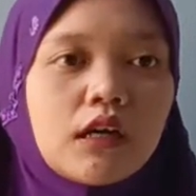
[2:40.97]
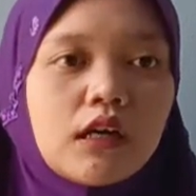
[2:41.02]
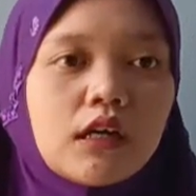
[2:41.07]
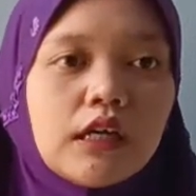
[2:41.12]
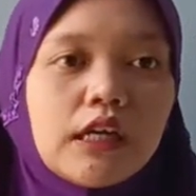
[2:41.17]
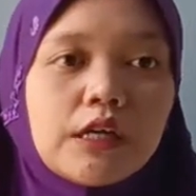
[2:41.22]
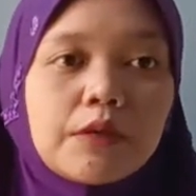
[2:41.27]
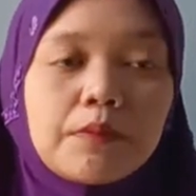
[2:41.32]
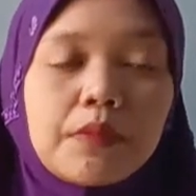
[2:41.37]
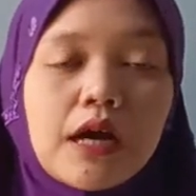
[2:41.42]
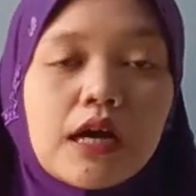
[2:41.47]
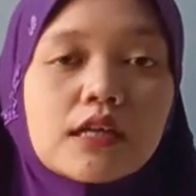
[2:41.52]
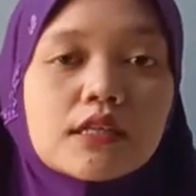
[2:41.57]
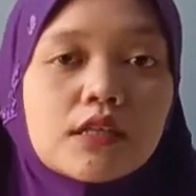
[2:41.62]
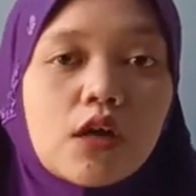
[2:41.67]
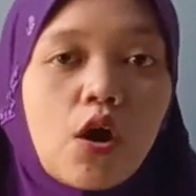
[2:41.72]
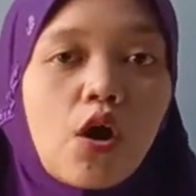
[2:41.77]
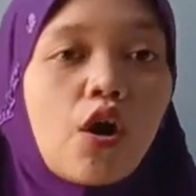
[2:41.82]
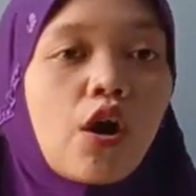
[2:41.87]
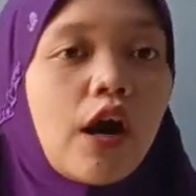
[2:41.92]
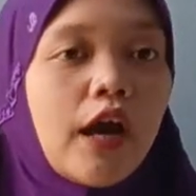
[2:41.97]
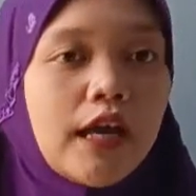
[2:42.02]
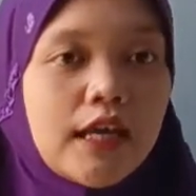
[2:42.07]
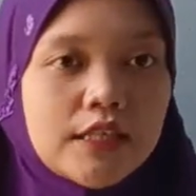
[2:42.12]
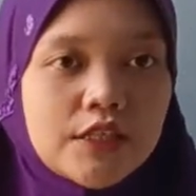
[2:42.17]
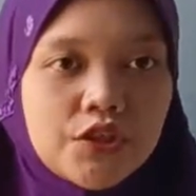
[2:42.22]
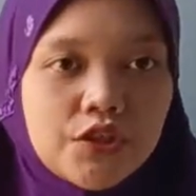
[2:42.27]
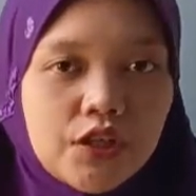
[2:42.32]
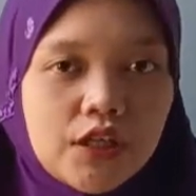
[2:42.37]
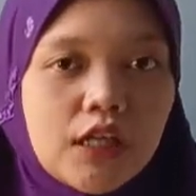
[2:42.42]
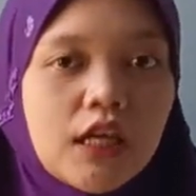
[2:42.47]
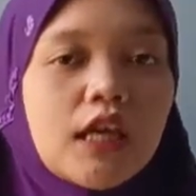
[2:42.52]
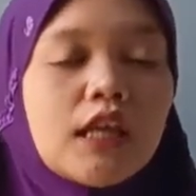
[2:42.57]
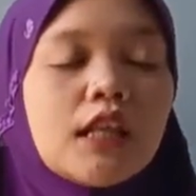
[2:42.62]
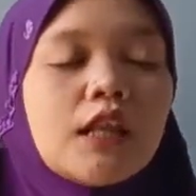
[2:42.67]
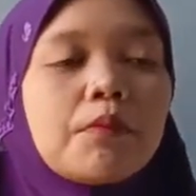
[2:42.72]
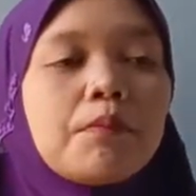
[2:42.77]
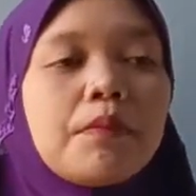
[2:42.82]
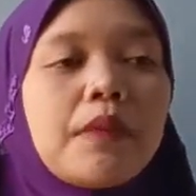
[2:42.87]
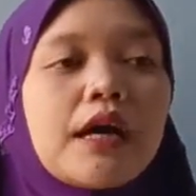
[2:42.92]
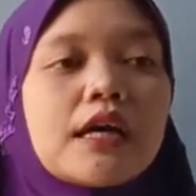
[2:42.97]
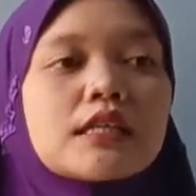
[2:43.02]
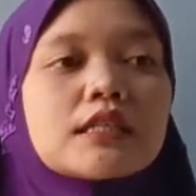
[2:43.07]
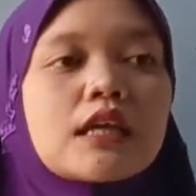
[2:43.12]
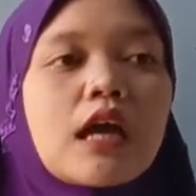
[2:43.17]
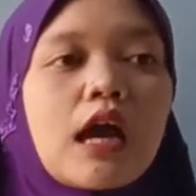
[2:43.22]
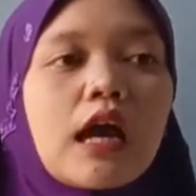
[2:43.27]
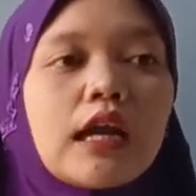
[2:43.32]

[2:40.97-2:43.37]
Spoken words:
in the past or action in the past